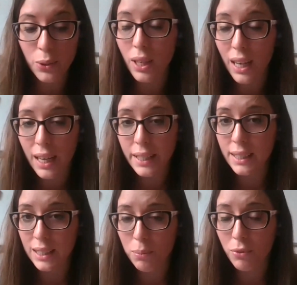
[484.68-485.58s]
online,
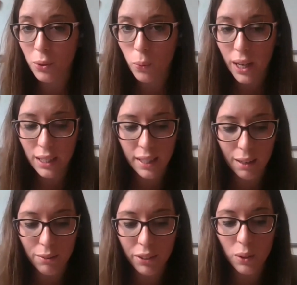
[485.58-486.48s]
except for one,
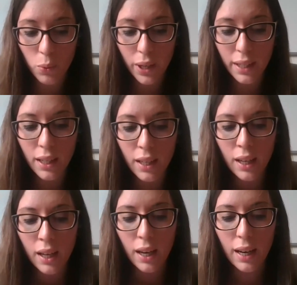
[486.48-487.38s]
the African one,
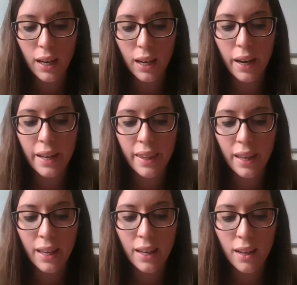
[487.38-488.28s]
and
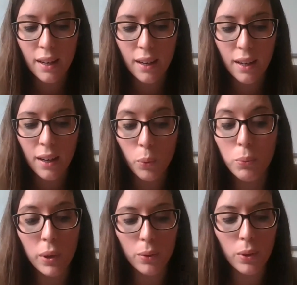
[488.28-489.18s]
then
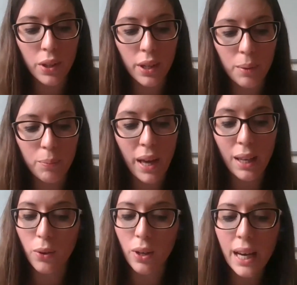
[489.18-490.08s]
were all
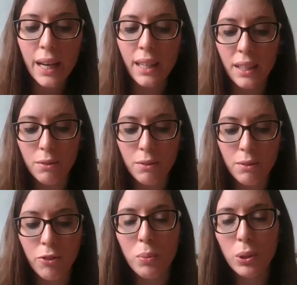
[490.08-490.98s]
held online, and their
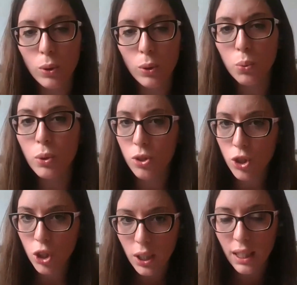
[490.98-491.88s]
format also
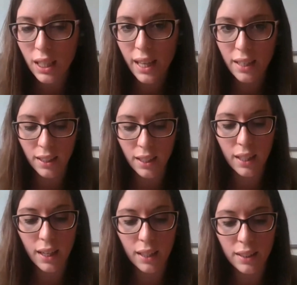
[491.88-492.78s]
was shorter than
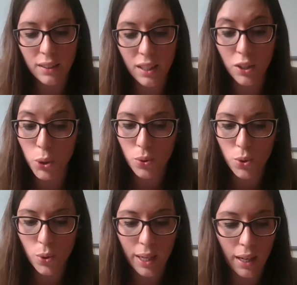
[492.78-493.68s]
the
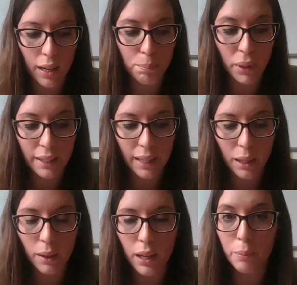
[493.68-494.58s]
usual
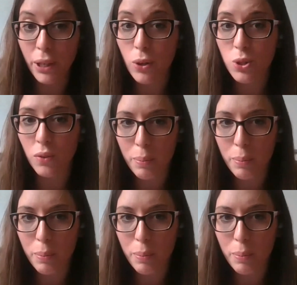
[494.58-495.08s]
meeting because of the